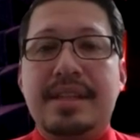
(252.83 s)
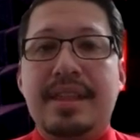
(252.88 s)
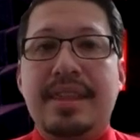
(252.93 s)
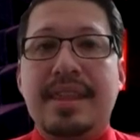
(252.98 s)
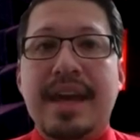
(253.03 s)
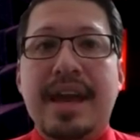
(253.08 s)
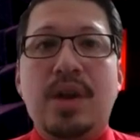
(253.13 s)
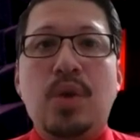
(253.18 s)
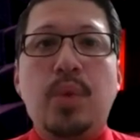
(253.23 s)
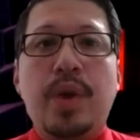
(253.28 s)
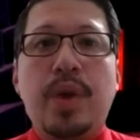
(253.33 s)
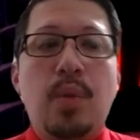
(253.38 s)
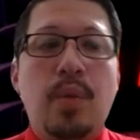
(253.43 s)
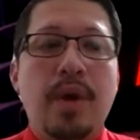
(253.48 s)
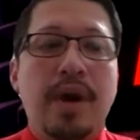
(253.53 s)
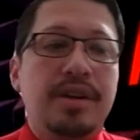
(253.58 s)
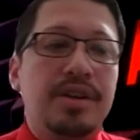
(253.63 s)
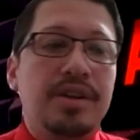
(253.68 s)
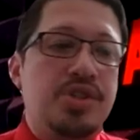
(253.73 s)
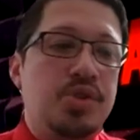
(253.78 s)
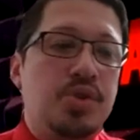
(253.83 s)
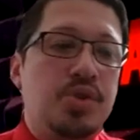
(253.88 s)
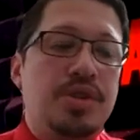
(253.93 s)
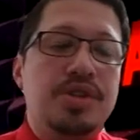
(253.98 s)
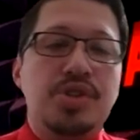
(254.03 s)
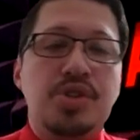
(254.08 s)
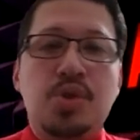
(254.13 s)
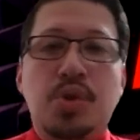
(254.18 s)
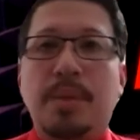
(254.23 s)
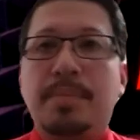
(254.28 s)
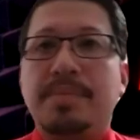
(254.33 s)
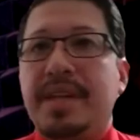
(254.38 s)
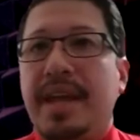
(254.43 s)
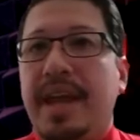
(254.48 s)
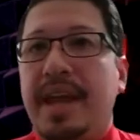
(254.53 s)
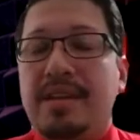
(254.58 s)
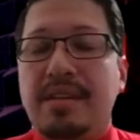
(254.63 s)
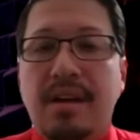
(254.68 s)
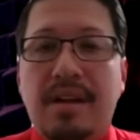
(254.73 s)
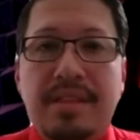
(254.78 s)
that we want our students to
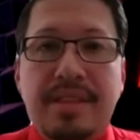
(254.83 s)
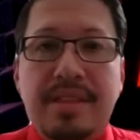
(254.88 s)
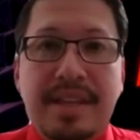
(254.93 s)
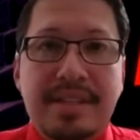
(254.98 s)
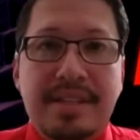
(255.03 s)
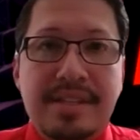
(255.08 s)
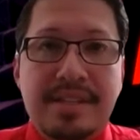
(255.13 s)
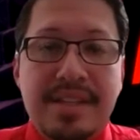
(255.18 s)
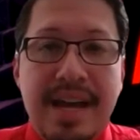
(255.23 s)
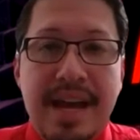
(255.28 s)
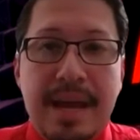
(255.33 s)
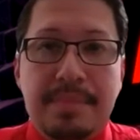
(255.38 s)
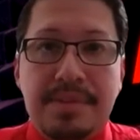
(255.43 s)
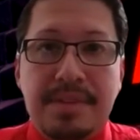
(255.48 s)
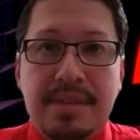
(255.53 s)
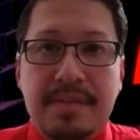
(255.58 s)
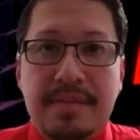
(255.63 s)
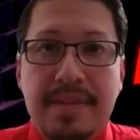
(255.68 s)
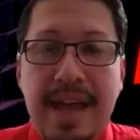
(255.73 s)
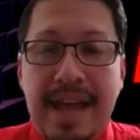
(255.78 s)
obtain all these types of